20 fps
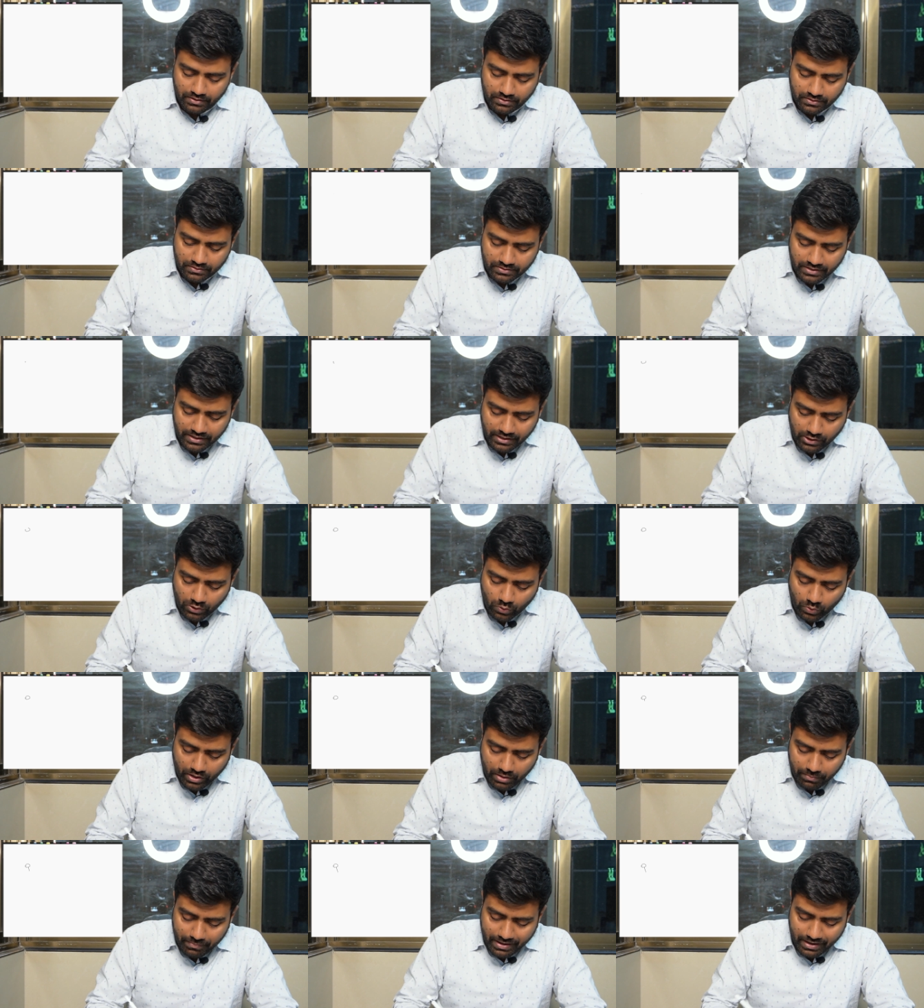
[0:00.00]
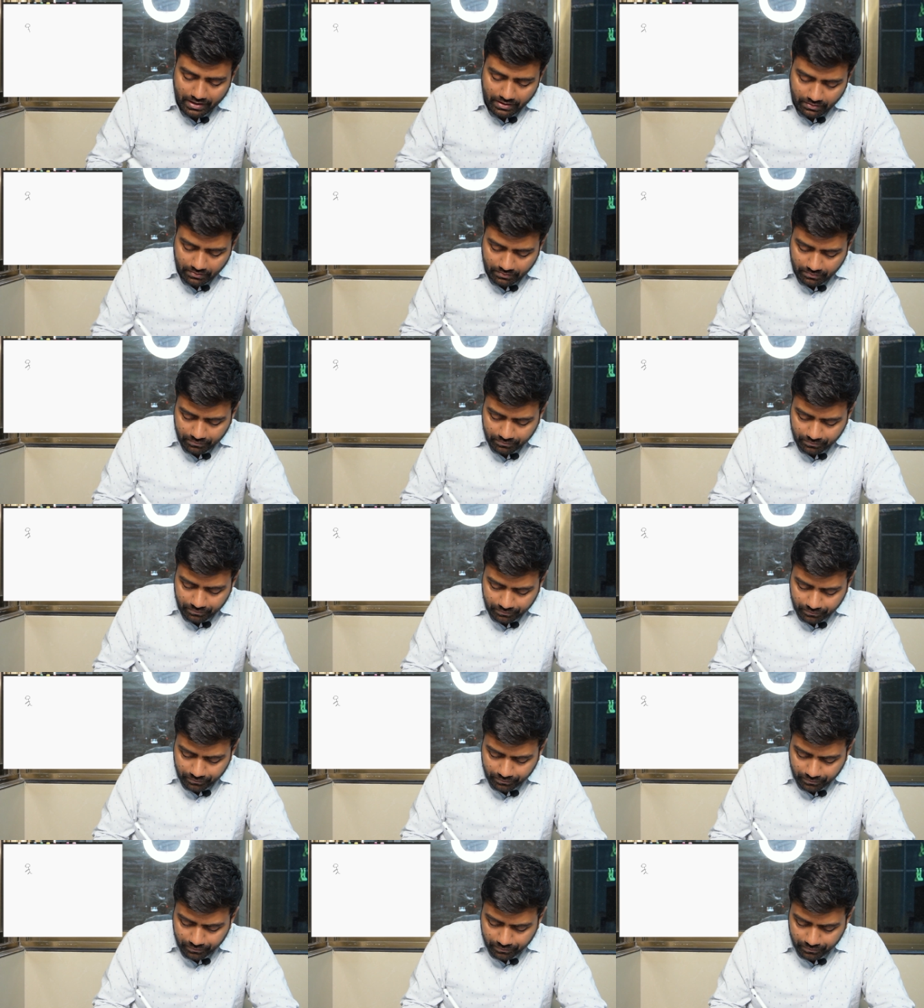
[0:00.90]
See, you are a man
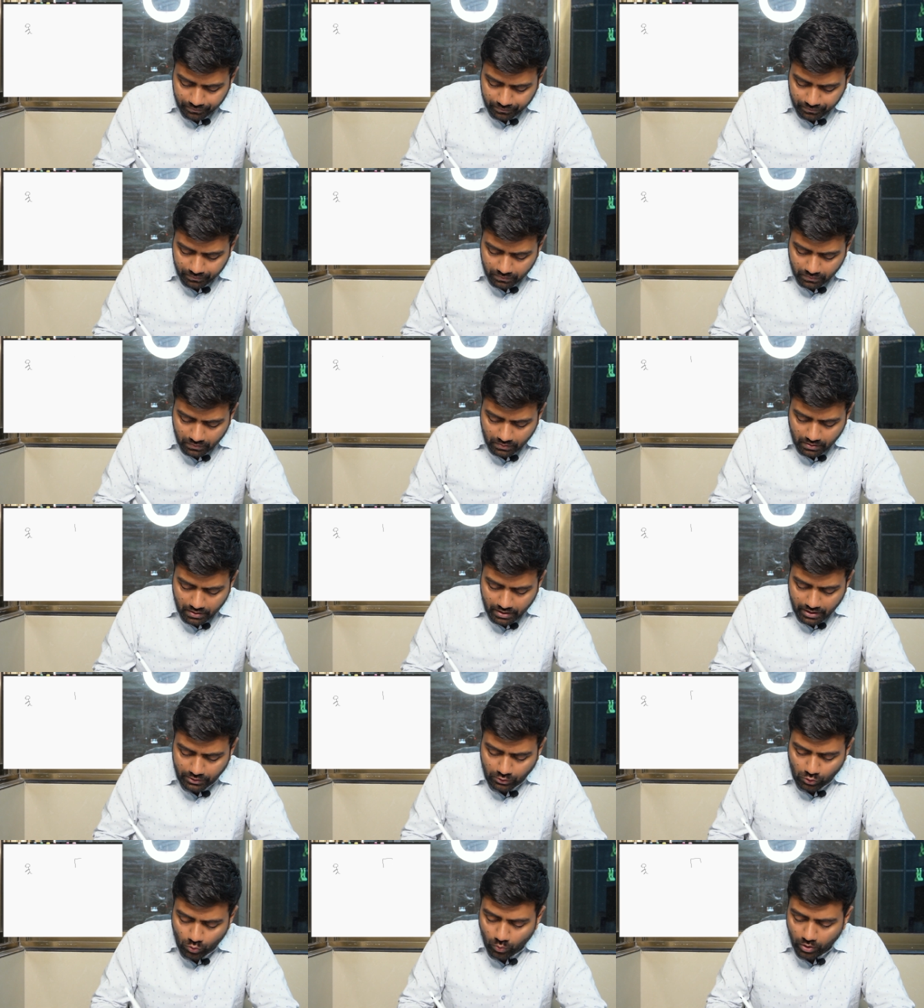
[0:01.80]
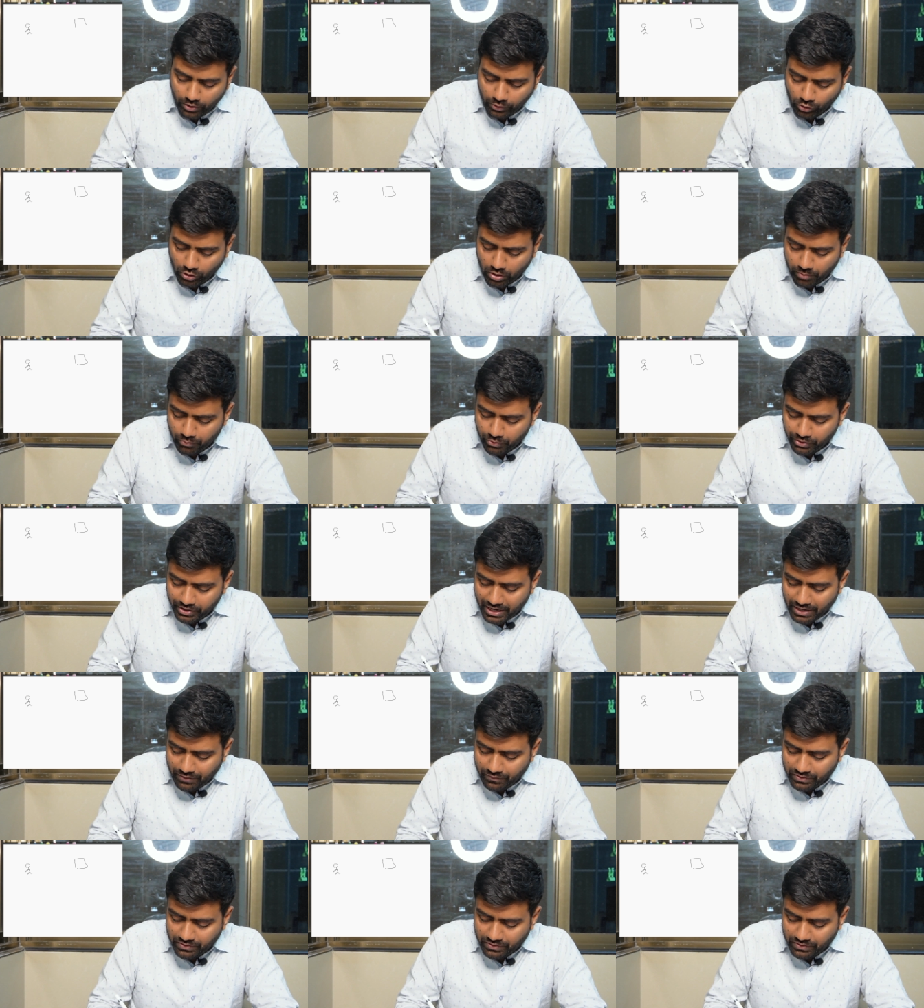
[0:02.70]
and you want to communicate